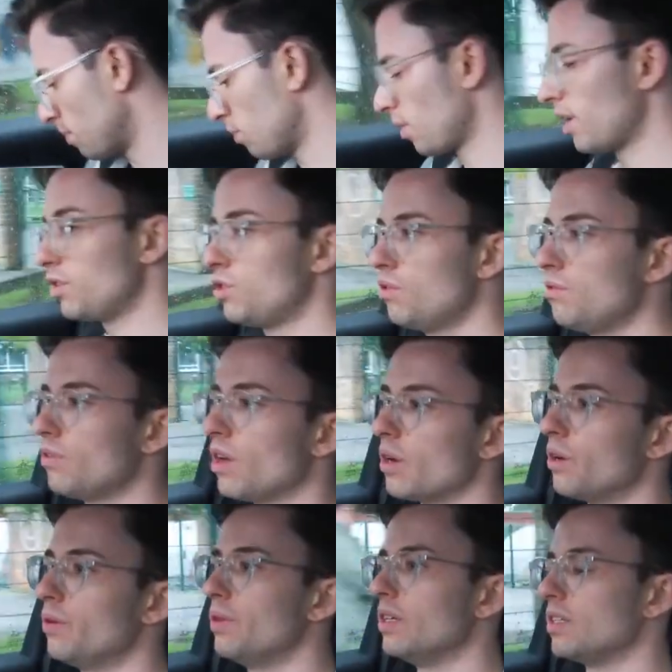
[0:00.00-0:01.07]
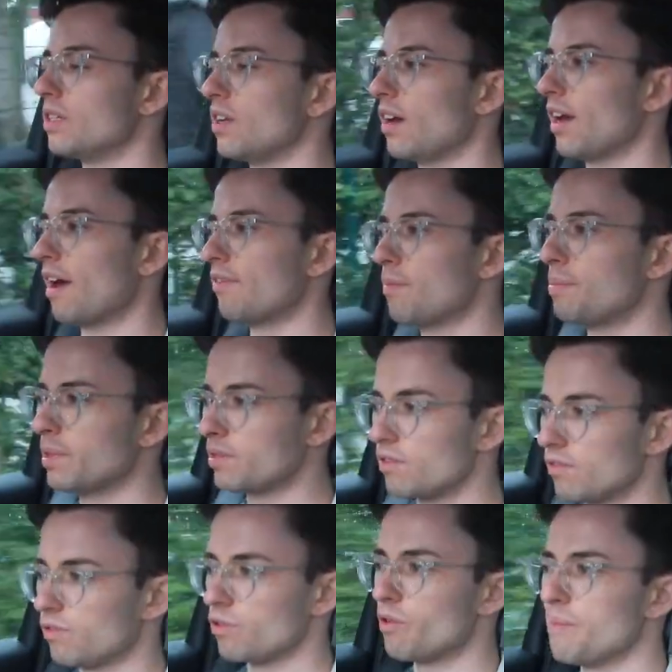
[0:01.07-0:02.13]
but what I do know is that I have a
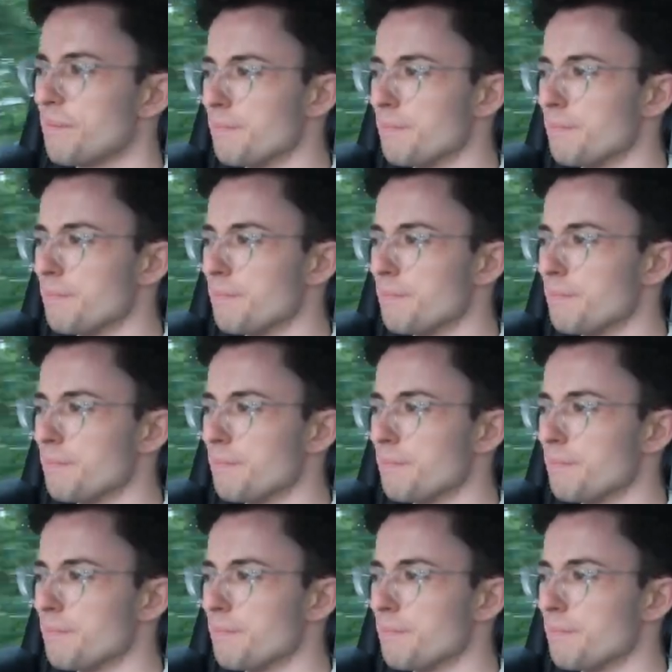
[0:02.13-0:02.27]
button for